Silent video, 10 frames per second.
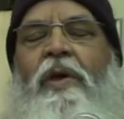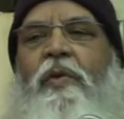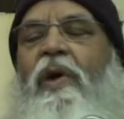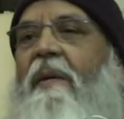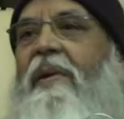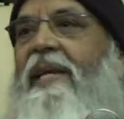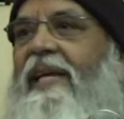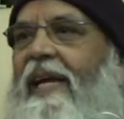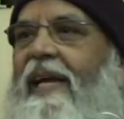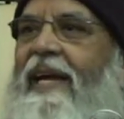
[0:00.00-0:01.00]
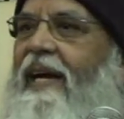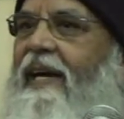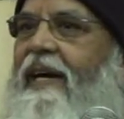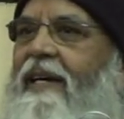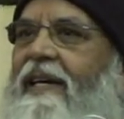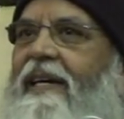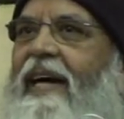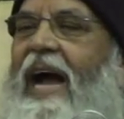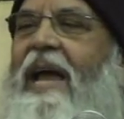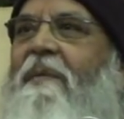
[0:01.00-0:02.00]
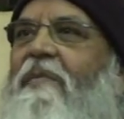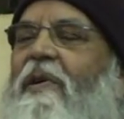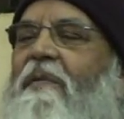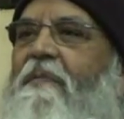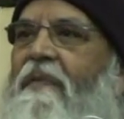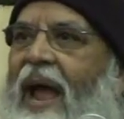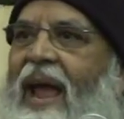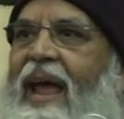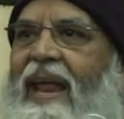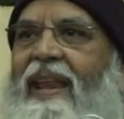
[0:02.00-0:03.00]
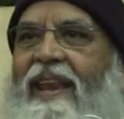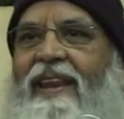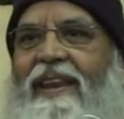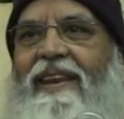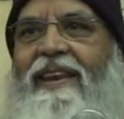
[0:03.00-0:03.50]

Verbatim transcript: Swamiji, I am your fan.